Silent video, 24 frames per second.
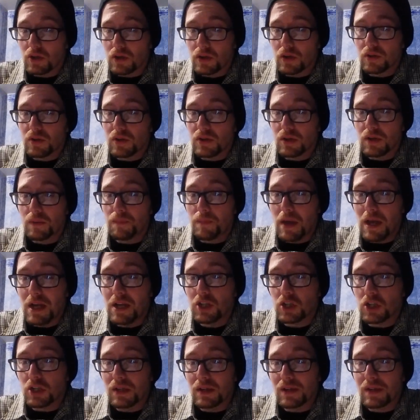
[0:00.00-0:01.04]
took
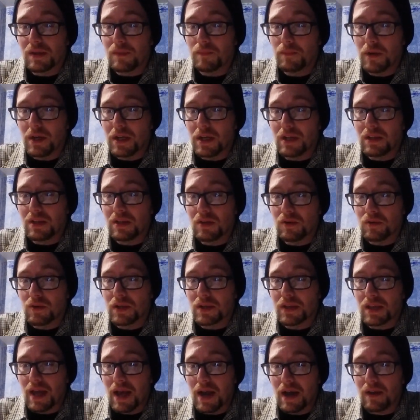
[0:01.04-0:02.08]
patients admitted to
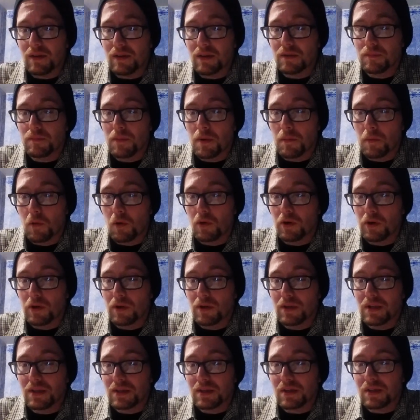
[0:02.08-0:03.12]
his Allen
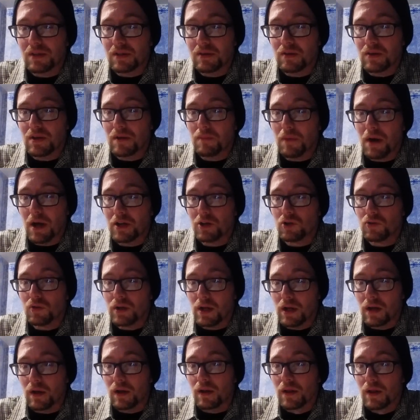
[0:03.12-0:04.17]
Memorial Institute in
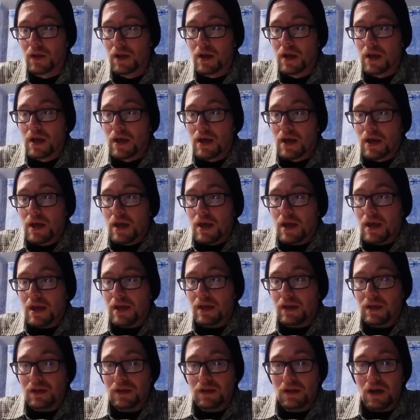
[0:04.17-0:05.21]
Montreal
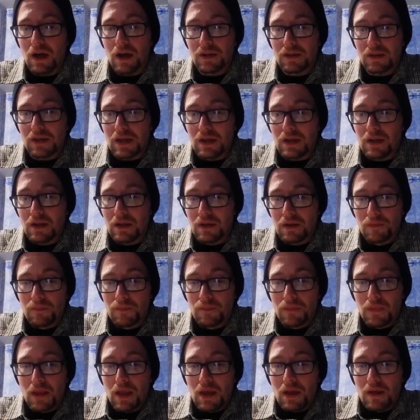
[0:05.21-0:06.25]
and conducted
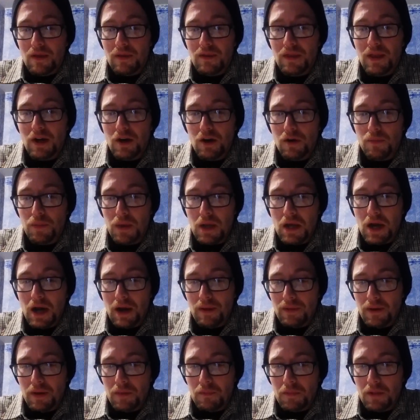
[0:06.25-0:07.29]
therapy
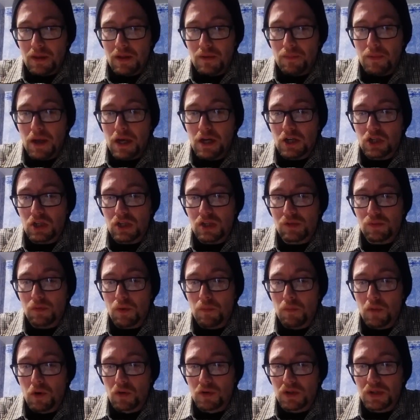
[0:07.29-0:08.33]
on them. The patients were
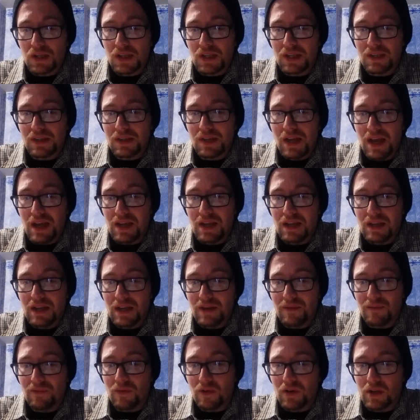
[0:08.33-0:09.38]
mostly taken
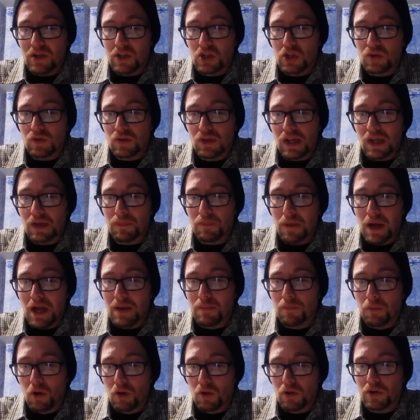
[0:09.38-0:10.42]
in for issues like
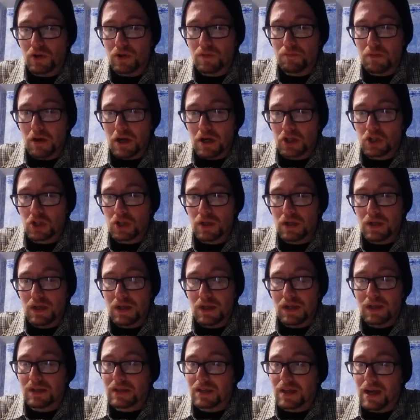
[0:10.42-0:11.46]
bipolar depression
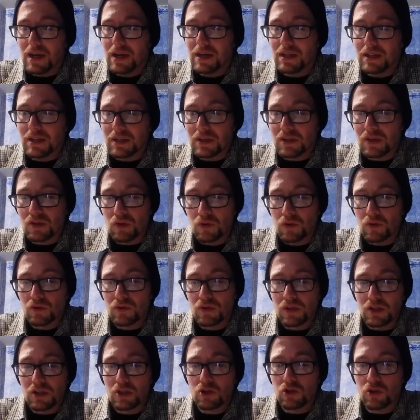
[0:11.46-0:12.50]
and anxiety
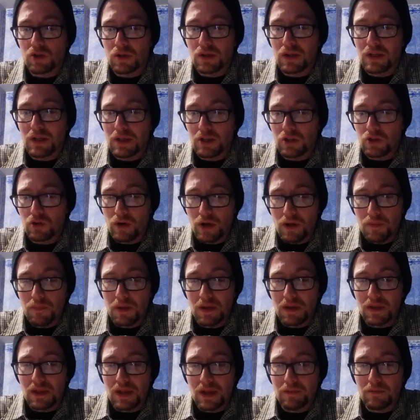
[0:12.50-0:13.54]
disorders. The
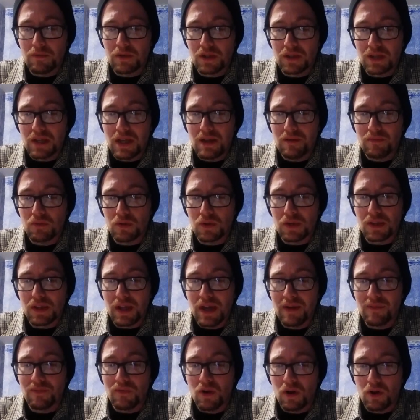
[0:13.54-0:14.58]
treatment they received was
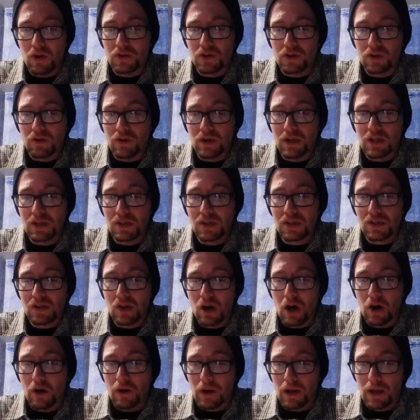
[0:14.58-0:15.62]
life-altering and
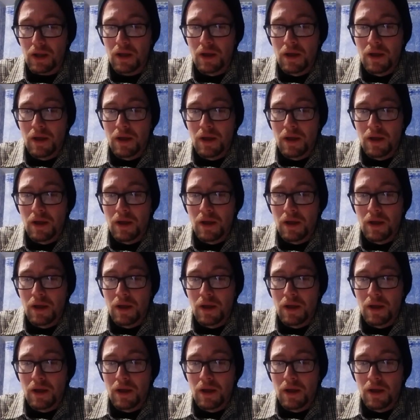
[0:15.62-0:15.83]
scarring.